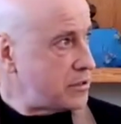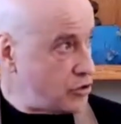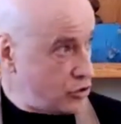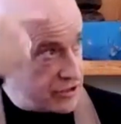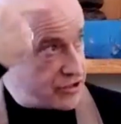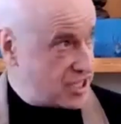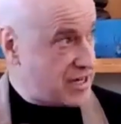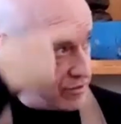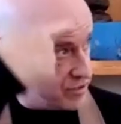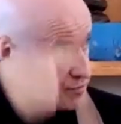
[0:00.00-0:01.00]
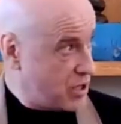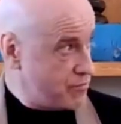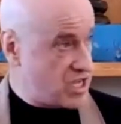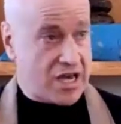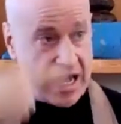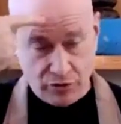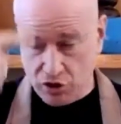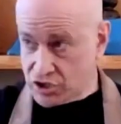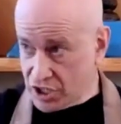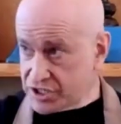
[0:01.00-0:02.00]
Do you understand? Now it's about me. I'm
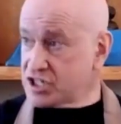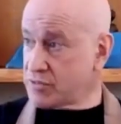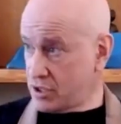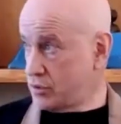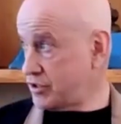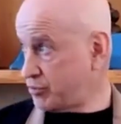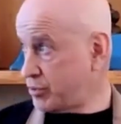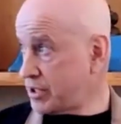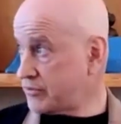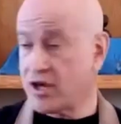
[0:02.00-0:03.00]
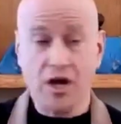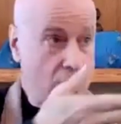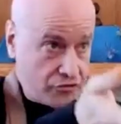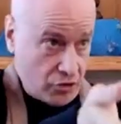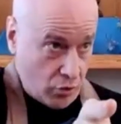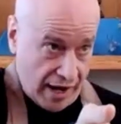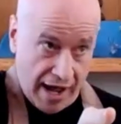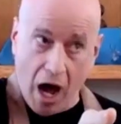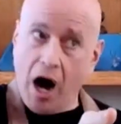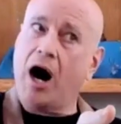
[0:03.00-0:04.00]
just touching my own experience. So what
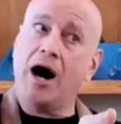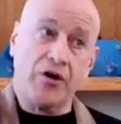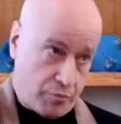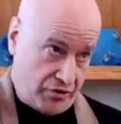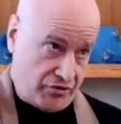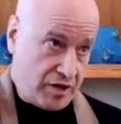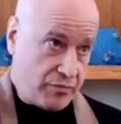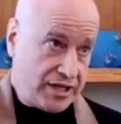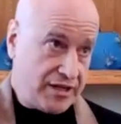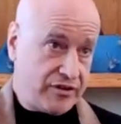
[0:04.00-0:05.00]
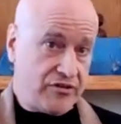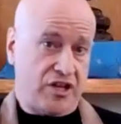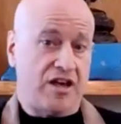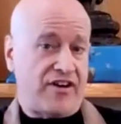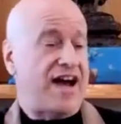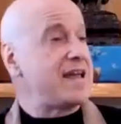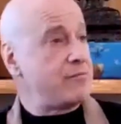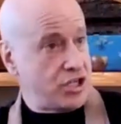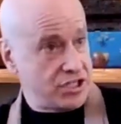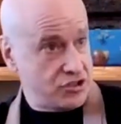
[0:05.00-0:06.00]
I 100% believe is, if I
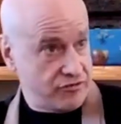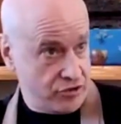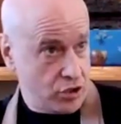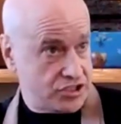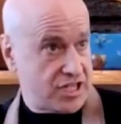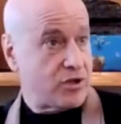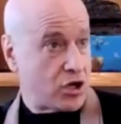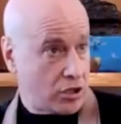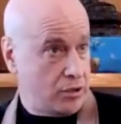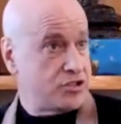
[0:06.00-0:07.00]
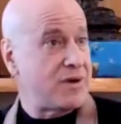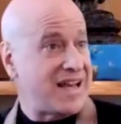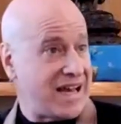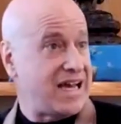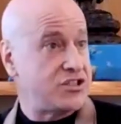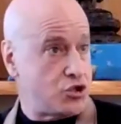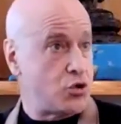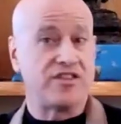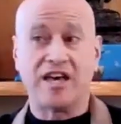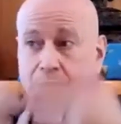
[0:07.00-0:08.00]
am touch averse, I'm going to close my eyes
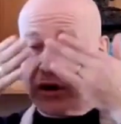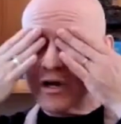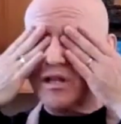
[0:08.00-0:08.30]
during that part